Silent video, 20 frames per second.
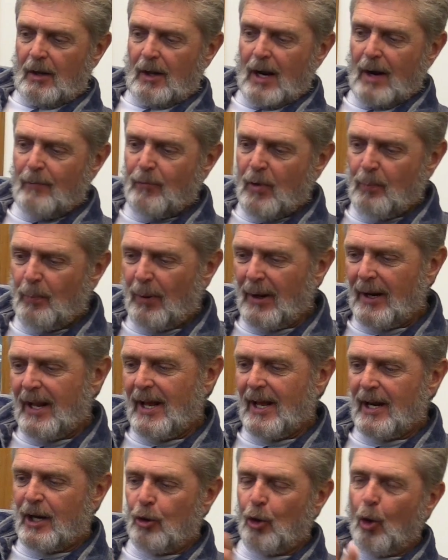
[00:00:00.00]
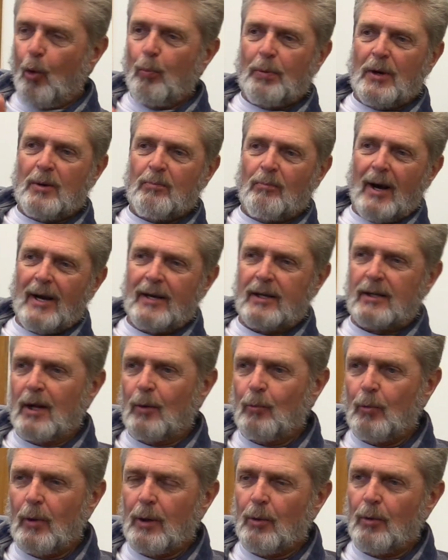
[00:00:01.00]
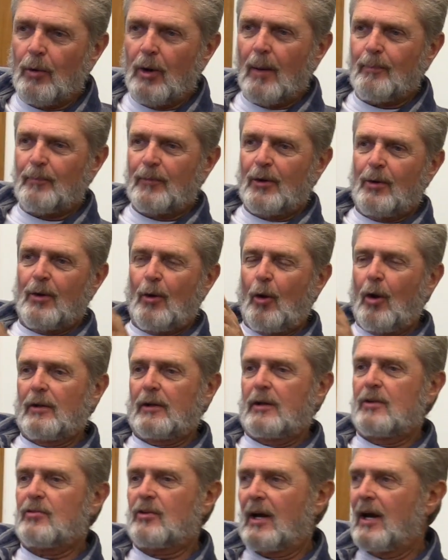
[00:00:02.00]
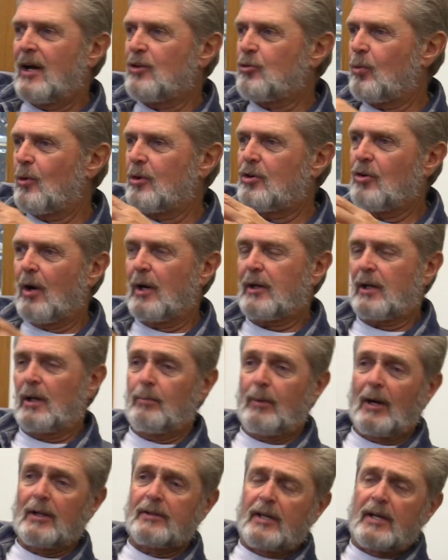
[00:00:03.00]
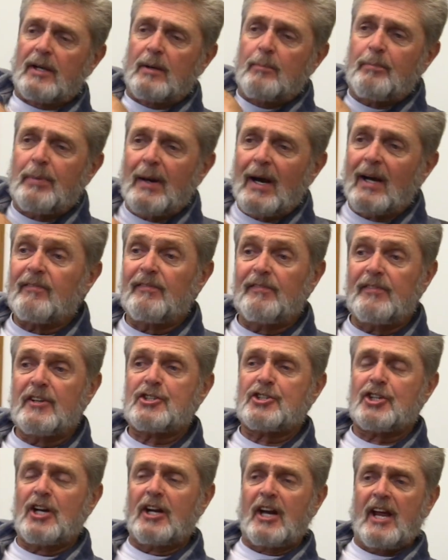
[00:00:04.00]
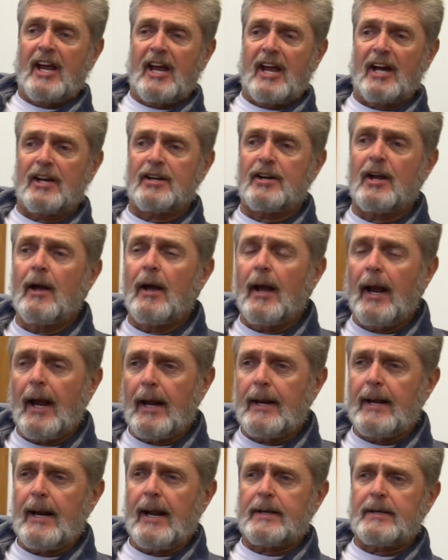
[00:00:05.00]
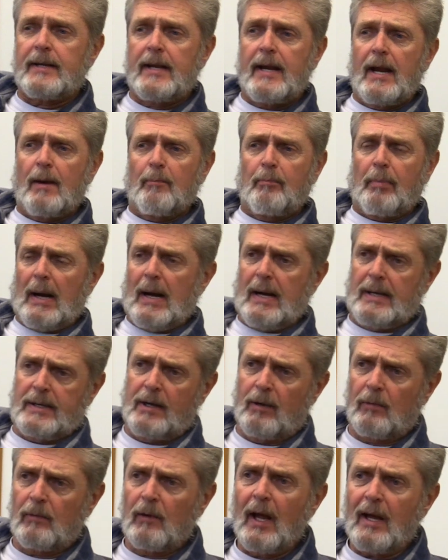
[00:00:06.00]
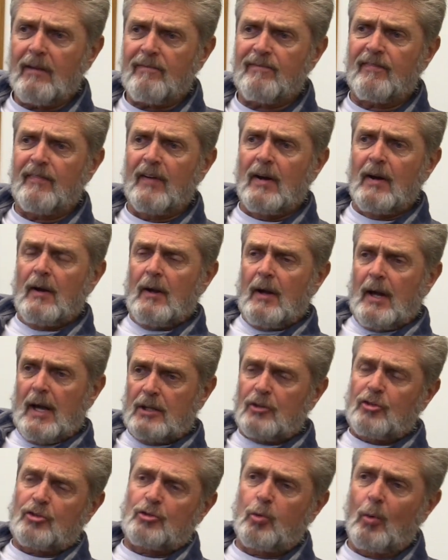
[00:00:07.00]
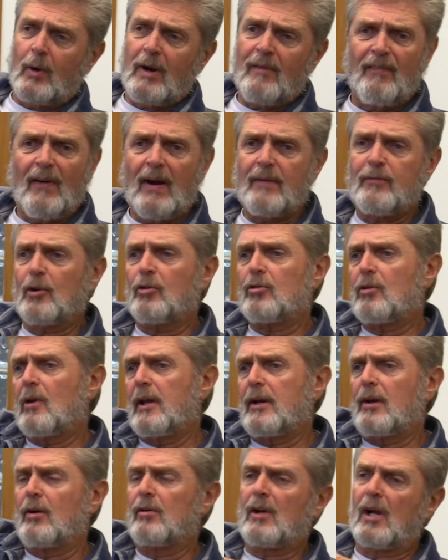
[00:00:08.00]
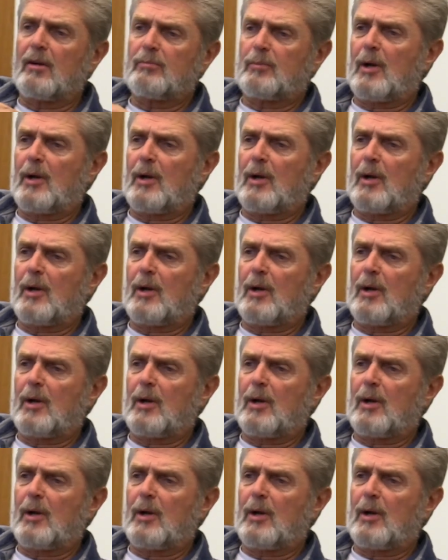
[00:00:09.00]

everybody had an open mic that we were up there, and all these guys were talking about the impact fishing had in that camp on their life. And this is 25 years later.